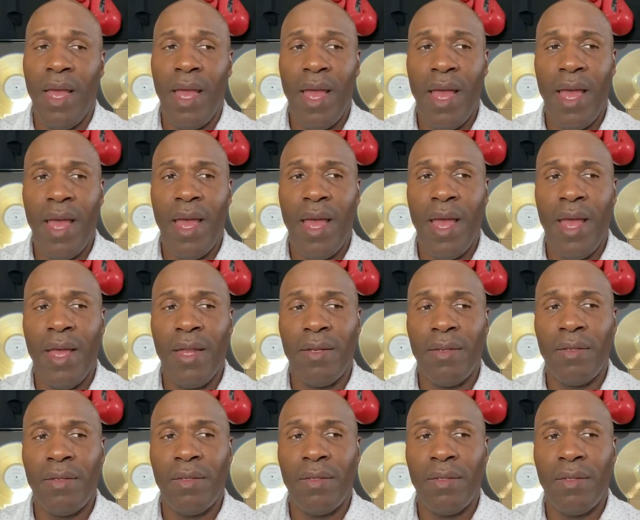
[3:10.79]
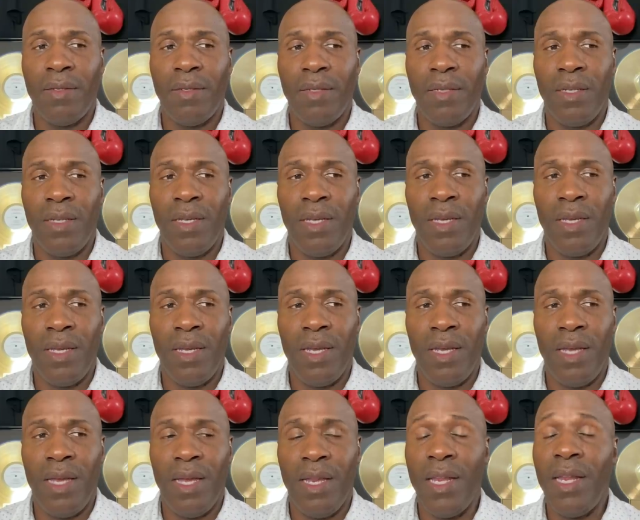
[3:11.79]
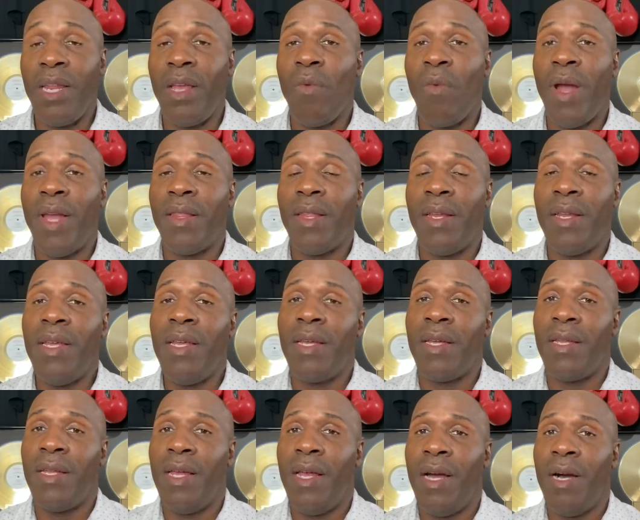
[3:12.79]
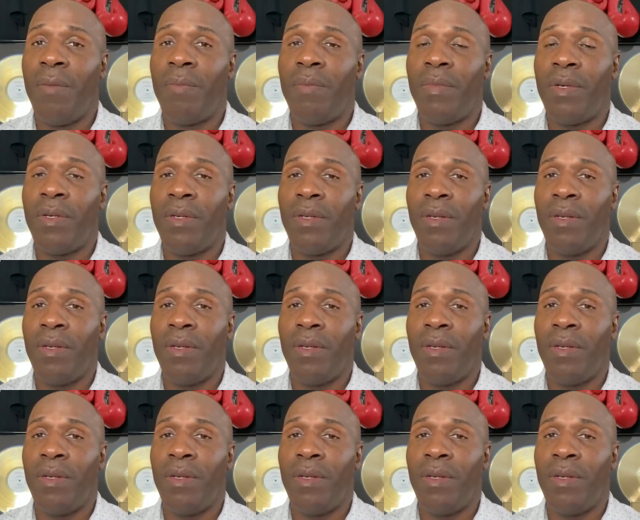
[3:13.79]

And in any way that he could help,